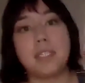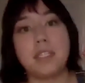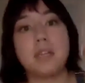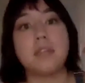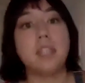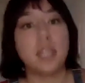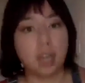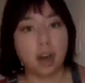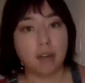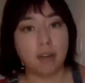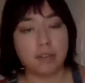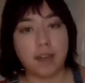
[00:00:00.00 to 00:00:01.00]
but instead of cleaning
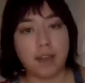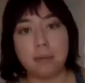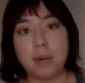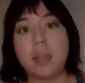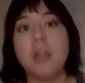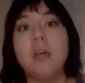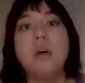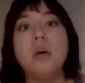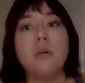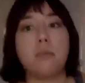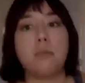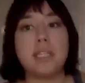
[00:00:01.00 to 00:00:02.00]
off the fabric,
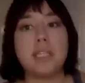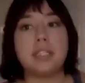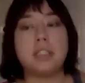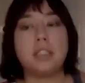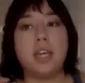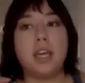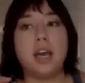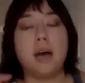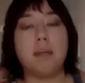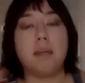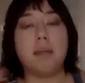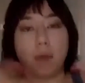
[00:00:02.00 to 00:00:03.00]
we're basically
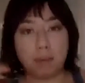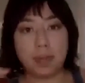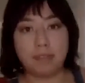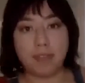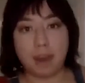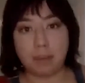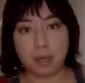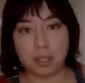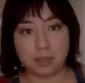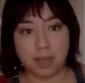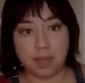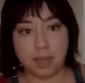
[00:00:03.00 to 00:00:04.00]
prepping the fabric
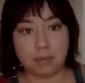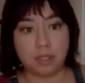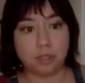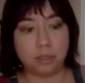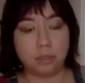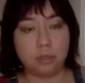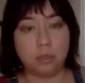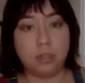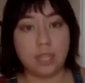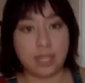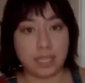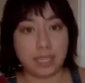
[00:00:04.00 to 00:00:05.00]
to be able to
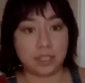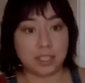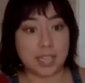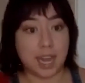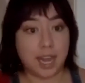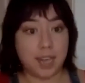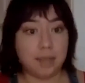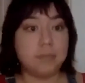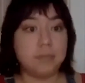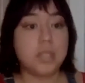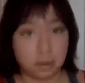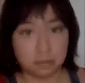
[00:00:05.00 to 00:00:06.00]
adhere to the dye.
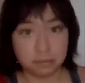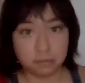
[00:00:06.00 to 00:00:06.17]
So